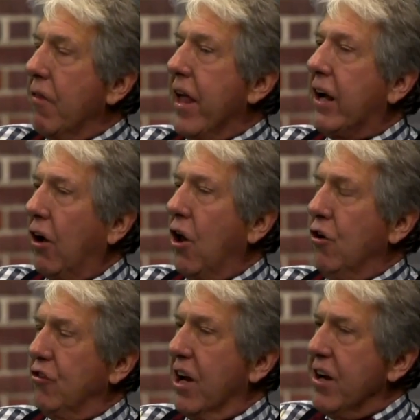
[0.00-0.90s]
they
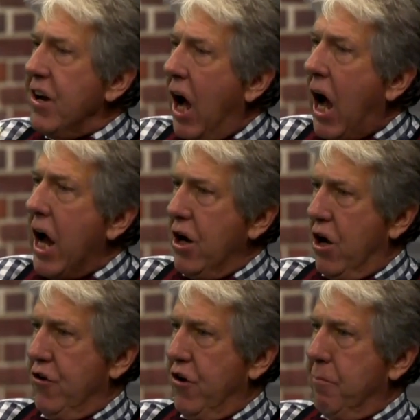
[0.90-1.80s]
closed
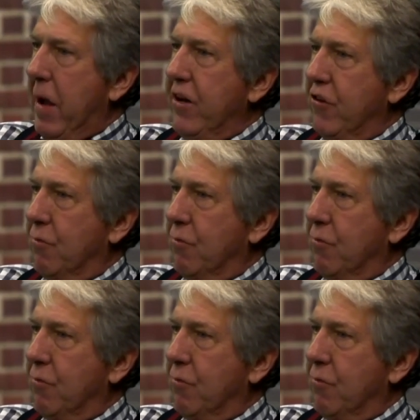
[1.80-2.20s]
900 basis